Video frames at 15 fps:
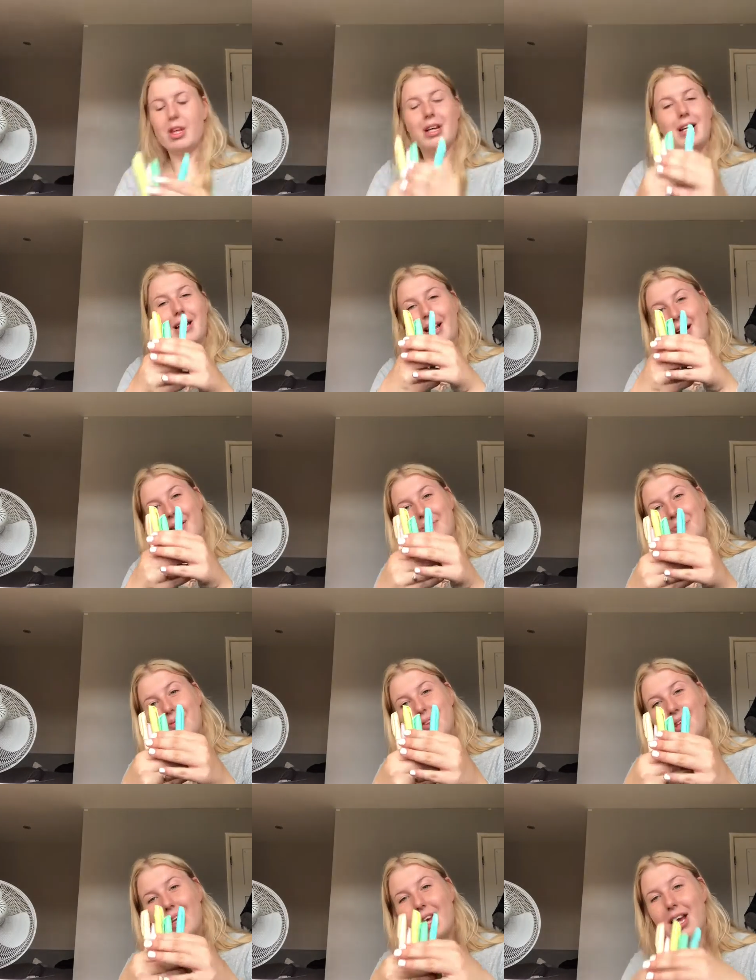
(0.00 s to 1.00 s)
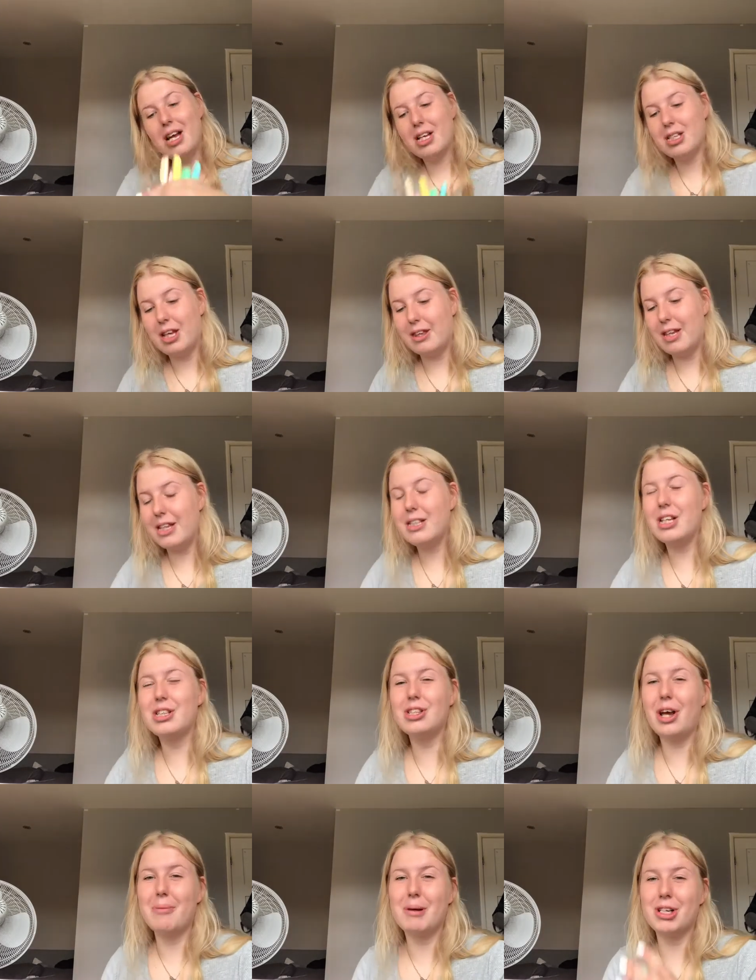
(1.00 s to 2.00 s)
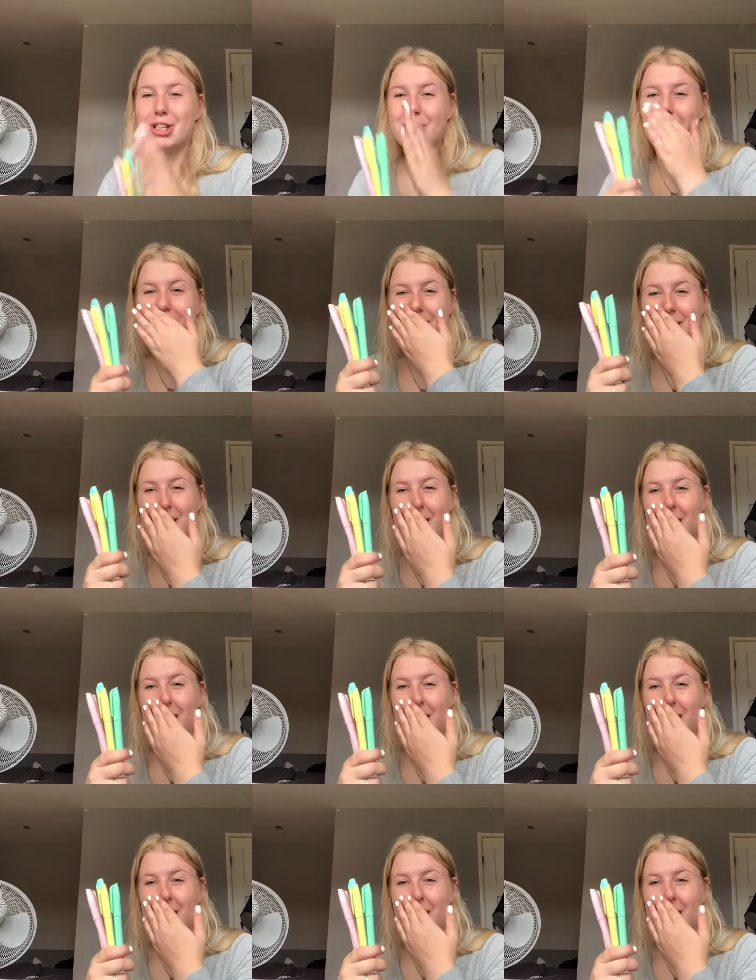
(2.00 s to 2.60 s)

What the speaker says: Here you go. So these are so much nicer